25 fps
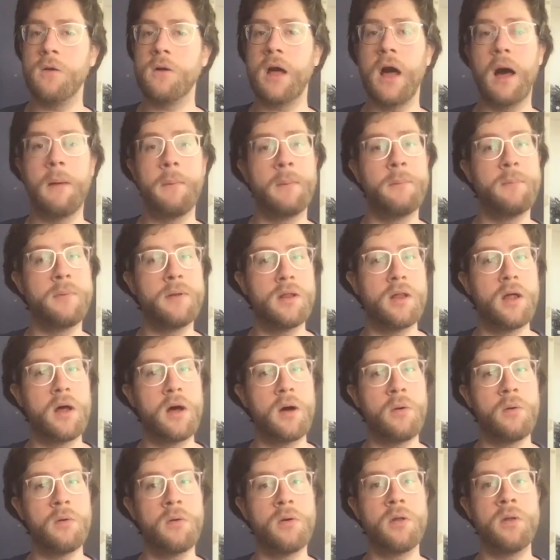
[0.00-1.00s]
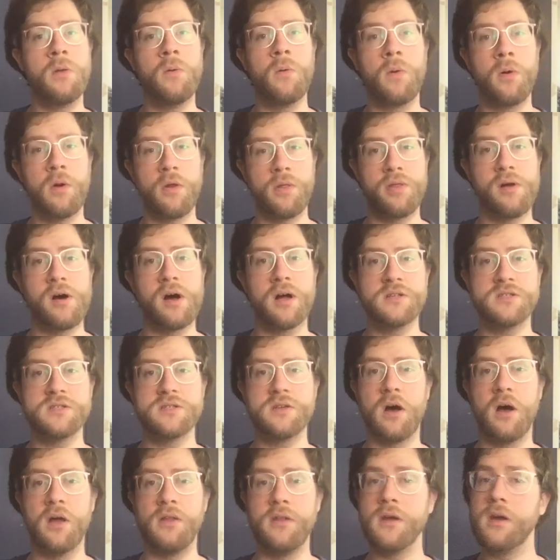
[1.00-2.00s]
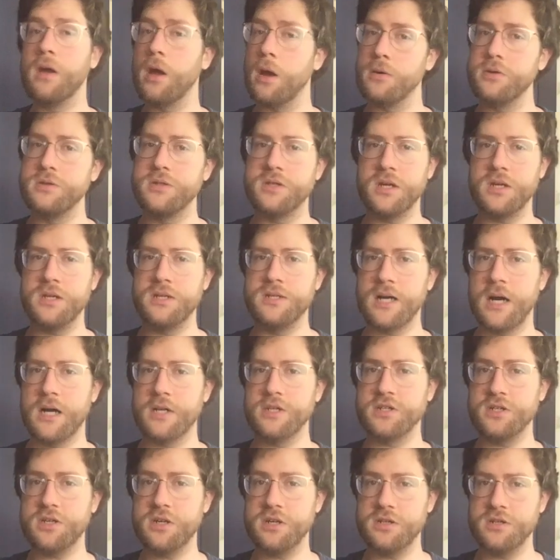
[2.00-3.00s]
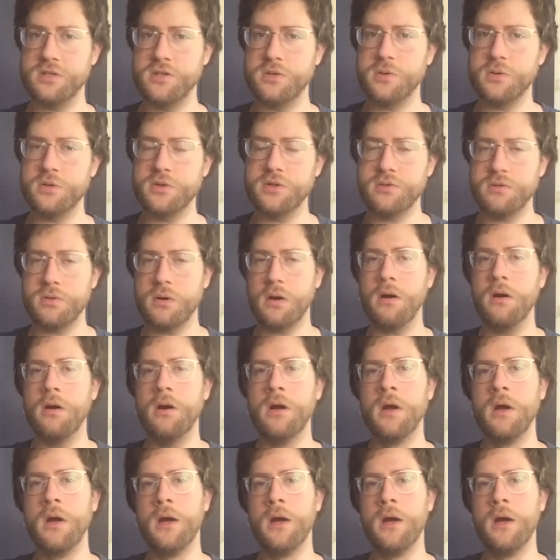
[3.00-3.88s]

Comment below your thoughts on the Ghost Touched Sorcerer.